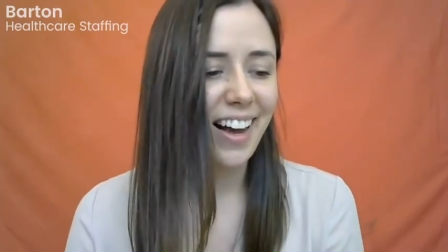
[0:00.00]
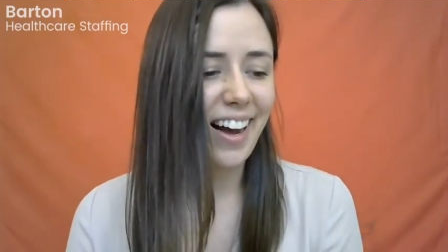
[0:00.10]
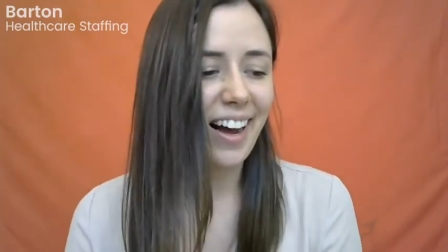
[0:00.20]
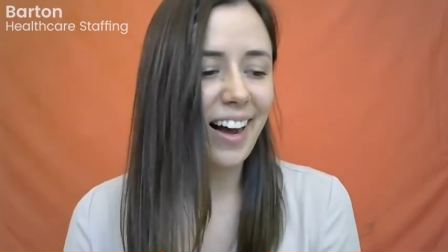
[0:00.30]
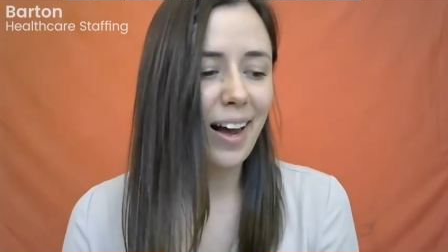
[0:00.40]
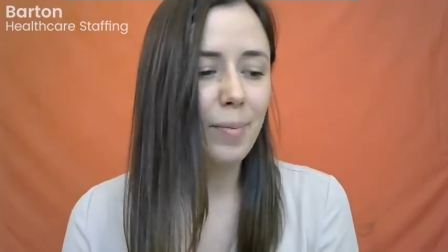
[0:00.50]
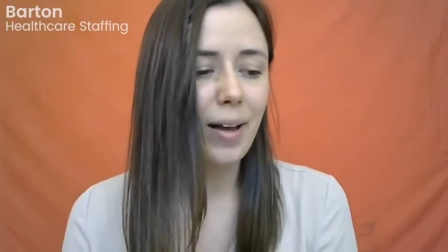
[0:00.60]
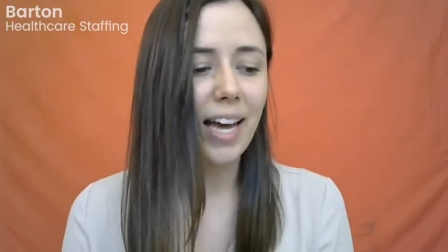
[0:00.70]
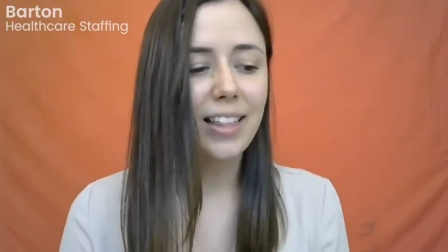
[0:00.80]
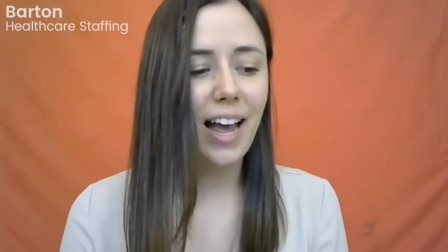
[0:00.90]

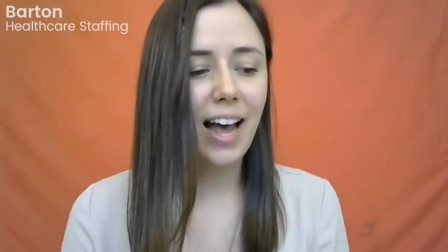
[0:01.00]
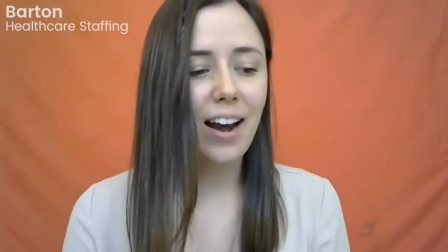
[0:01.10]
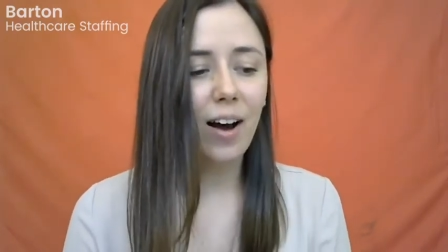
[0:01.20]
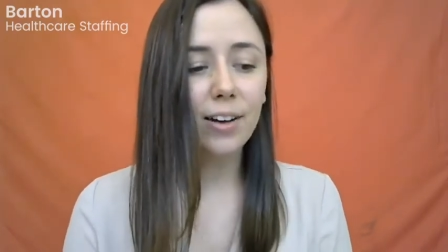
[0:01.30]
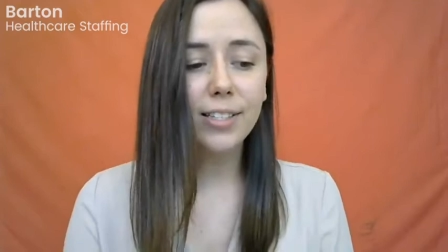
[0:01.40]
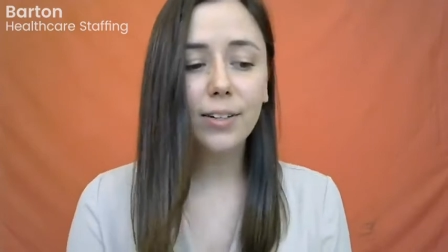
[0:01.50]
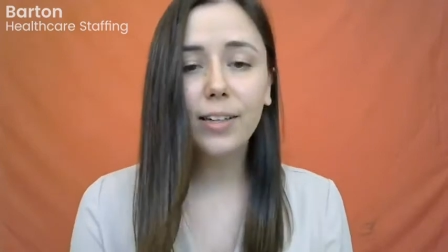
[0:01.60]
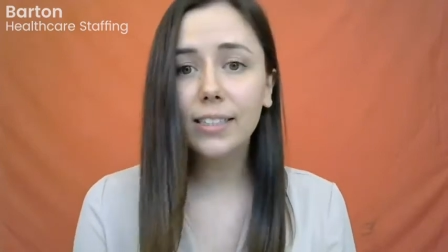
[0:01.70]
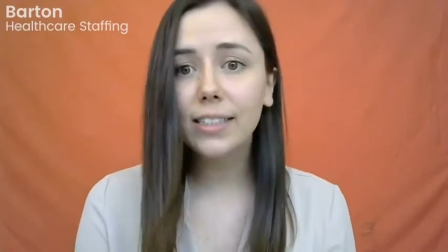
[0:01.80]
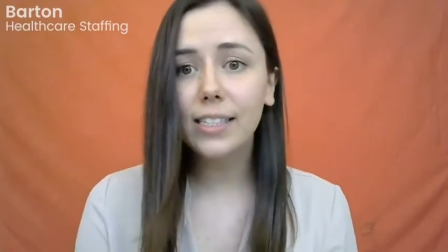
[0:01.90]
And then also
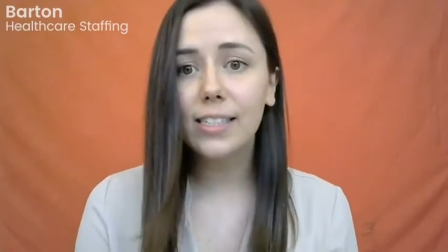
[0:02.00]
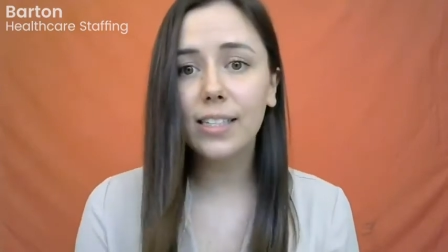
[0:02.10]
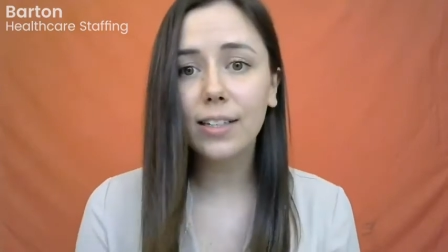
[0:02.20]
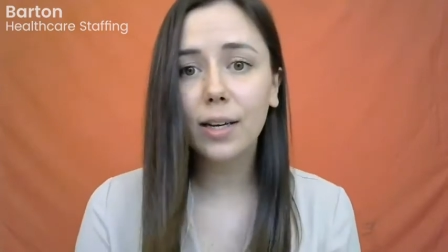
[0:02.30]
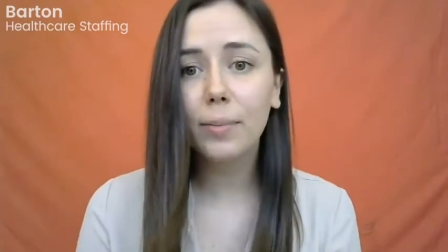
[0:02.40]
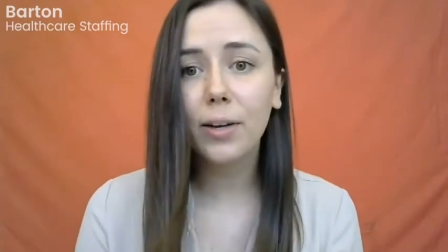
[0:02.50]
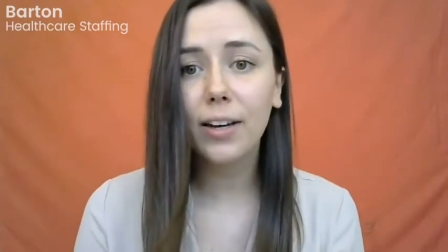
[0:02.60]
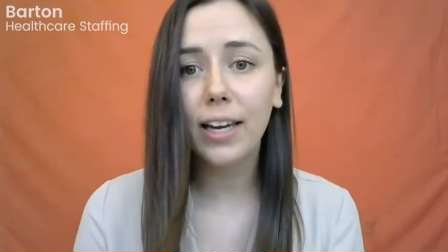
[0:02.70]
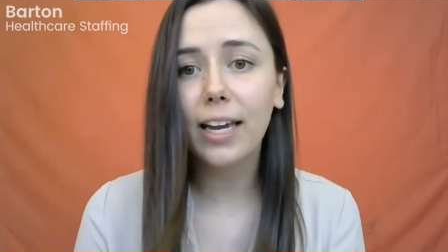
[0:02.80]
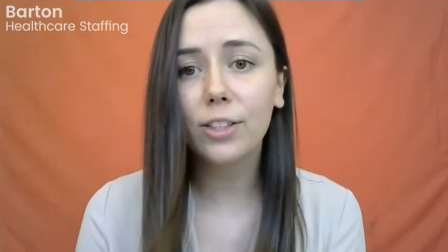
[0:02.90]
consistent
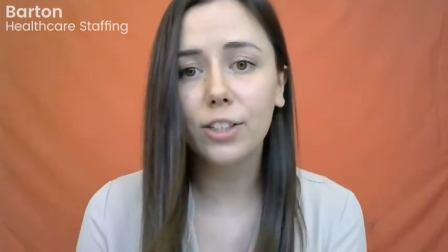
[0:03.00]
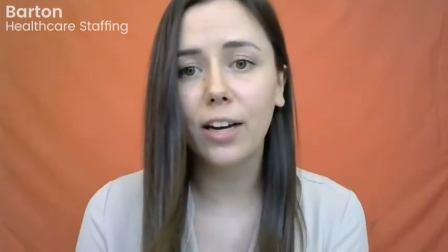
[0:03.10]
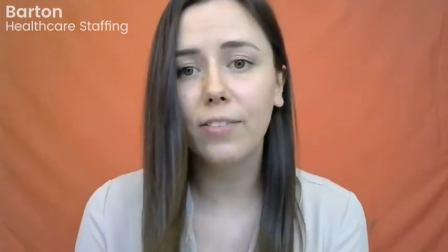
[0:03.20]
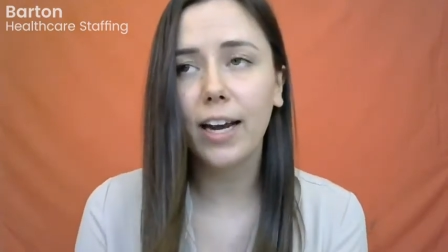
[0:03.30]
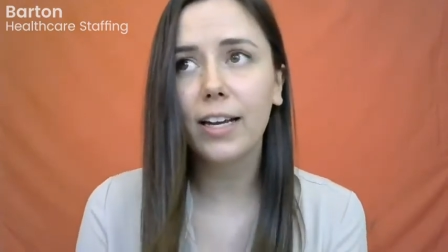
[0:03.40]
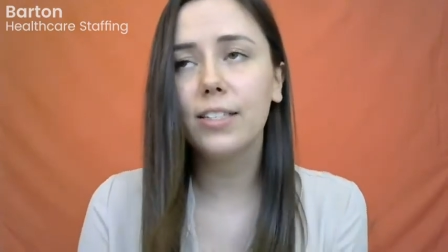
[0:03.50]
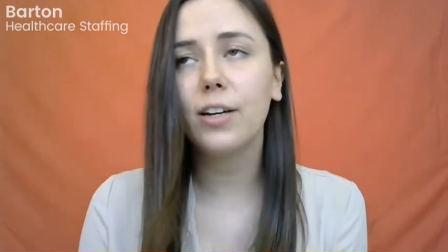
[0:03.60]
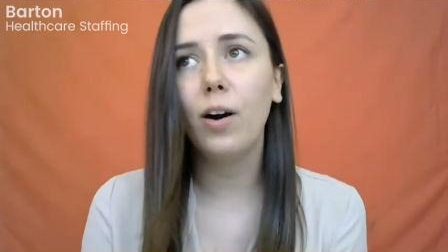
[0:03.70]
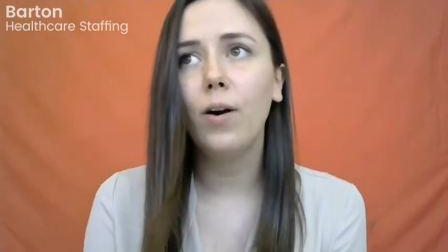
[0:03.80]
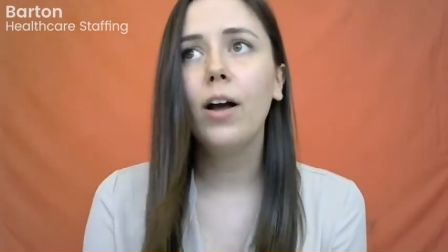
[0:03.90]
communication, right?
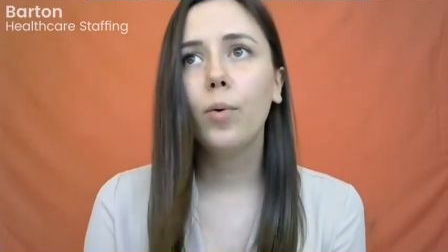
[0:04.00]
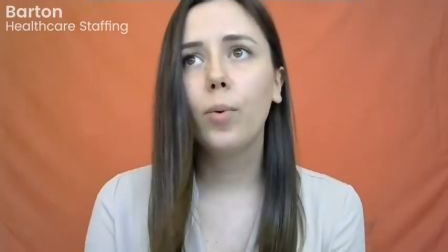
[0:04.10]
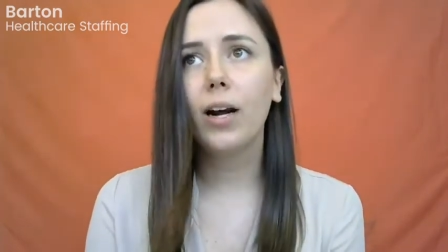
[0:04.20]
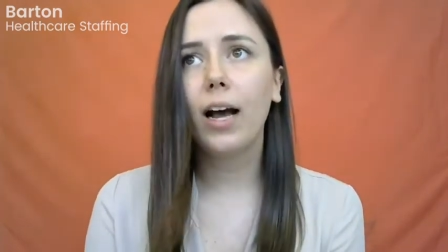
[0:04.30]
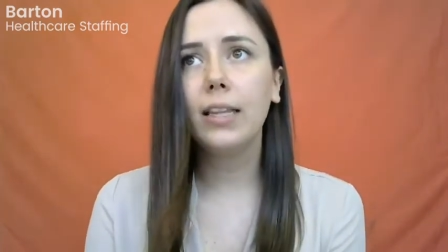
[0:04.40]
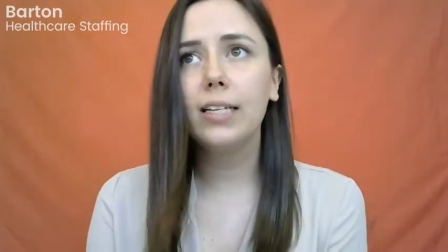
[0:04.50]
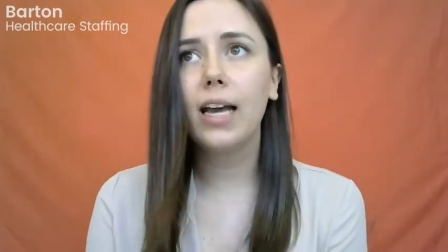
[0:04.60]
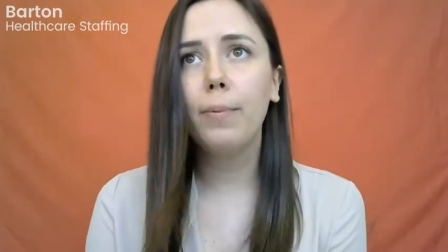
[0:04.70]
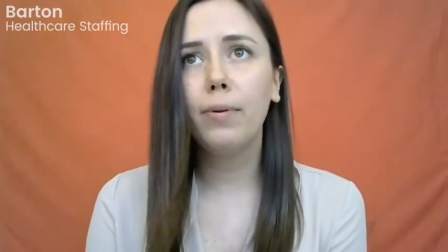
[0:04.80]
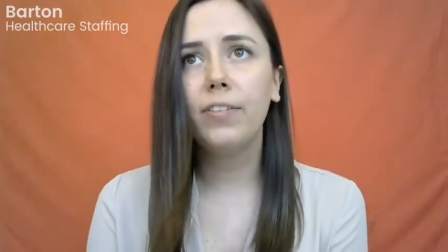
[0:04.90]
So we're not the
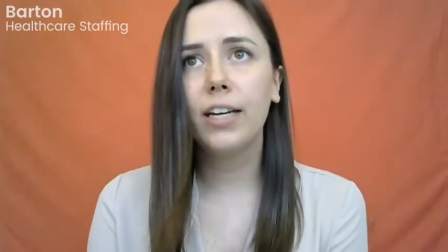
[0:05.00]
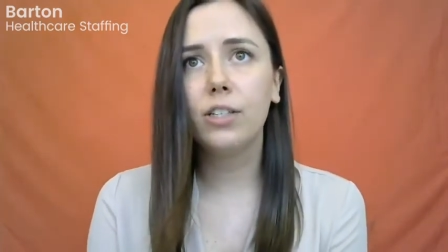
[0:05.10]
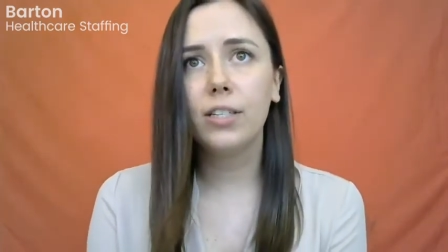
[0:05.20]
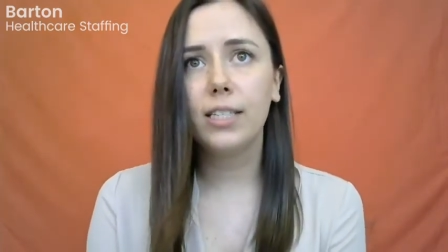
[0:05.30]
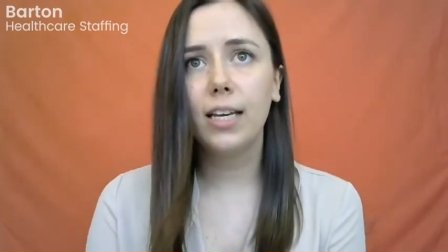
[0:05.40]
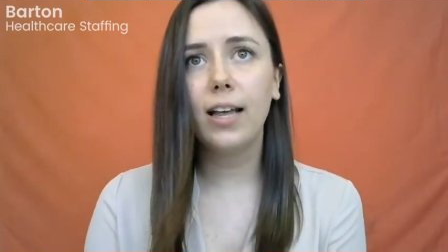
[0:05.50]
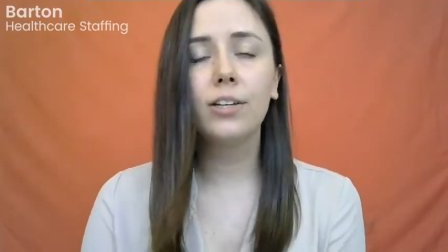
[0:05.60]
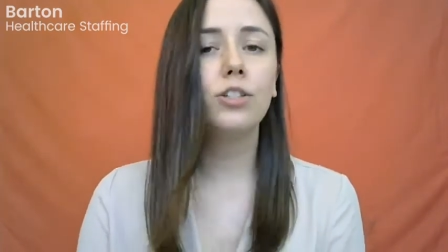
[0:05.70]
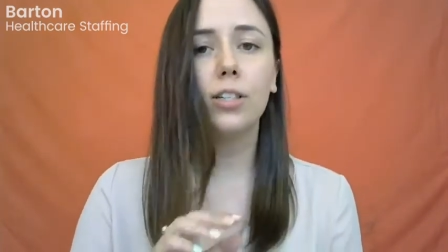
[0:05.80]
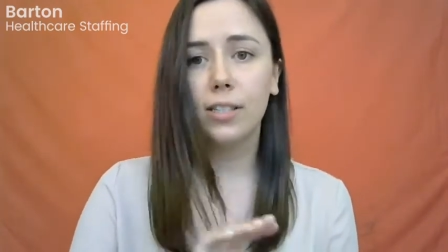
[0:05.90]
type of agency
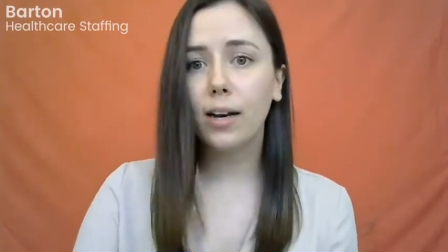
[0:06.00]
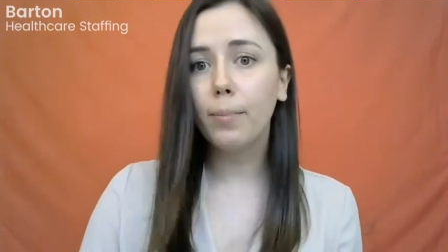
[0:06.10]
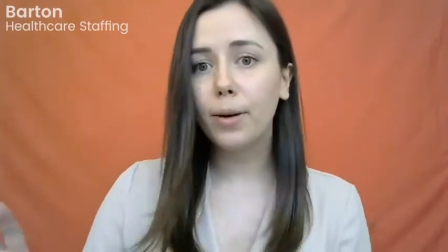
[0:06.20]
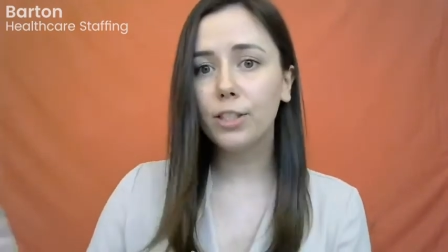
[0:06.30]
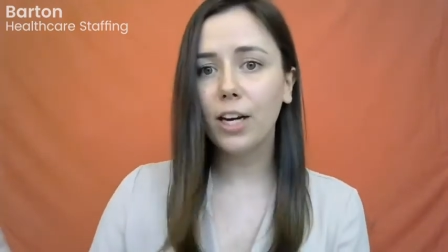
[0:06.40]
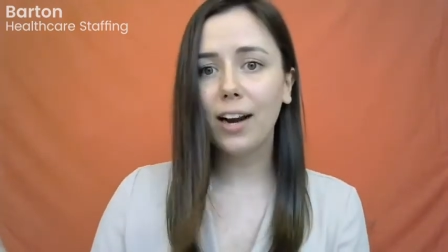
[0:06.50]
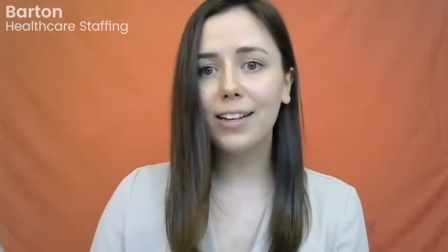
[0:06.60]
that's just going to put you on